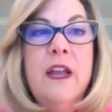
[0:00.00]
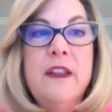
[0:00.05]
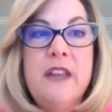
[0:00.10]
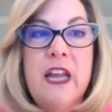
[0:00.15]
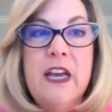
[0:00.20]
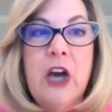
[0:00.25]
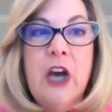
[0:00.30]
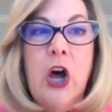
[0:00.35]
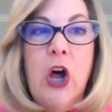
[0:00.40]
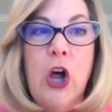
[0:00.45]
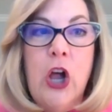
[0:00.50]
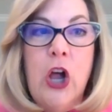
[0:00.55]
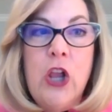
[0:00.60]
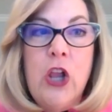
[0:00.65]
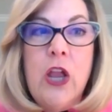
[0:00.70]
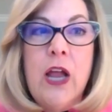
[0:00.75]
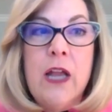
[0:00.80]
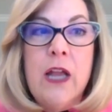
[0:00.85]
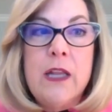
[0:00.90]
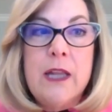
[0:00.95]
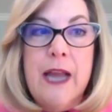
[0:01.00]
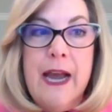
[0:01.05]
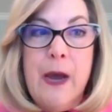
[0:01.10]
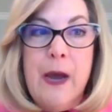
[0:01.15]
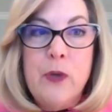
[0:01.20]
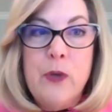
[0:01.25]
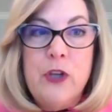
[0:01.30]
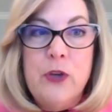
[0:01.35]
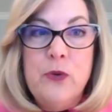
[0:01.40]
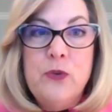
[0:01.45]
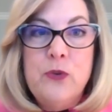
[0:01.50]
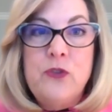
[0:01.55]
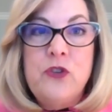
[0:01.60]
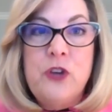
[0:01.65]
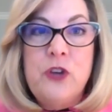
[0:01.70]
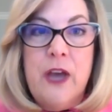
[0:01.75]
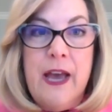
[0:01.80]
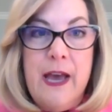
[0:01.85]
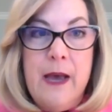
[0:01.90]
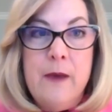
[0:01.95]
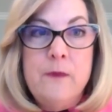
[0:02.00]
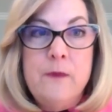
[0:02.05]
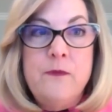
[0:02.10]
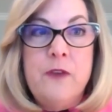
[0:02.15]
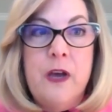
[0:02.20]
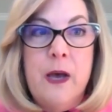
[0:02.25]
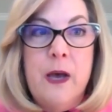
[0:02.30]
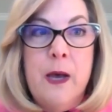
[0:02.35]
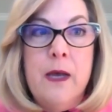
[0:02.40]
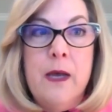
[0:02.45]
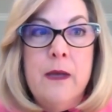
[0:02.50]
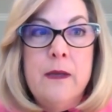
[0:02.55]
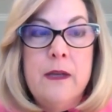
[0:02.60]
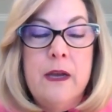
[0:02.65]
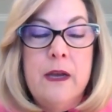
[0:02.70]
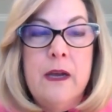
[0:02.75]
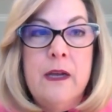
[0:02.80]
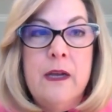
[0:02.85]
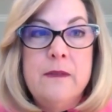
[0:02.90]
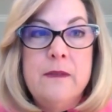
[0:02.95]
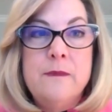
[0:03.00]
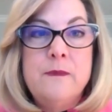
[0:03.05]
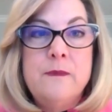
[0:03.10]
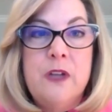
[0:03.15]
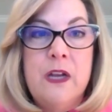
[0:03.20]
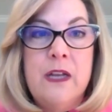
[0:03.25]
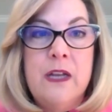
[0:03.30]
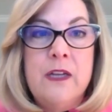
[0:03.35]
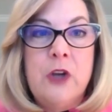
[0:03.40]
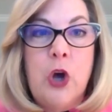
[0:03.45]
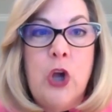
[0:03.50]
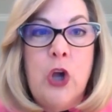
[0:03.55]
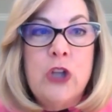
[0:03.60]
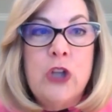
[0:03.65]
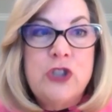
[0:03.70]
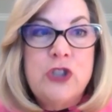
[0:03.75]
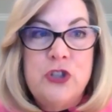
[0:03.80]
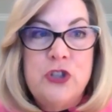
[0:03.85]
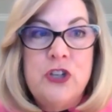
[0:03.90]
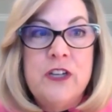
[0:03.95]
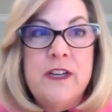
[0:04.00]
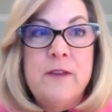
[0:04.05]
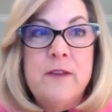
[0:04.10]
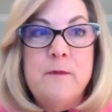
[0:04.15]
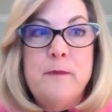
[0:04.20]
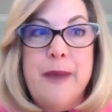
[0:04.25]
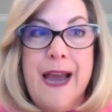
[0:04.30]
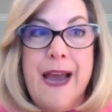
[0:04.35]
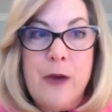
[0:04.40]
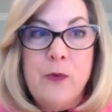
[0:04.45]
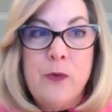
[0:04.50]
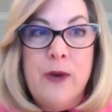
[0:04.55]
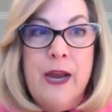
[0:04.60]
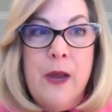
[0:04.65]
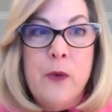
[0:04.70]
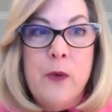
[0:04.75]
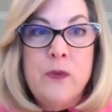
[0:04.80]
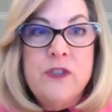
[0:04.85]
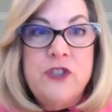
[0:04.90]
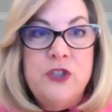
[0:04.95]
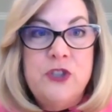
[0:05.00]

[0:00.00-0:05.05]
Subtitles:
they all allow you to have an alternative background to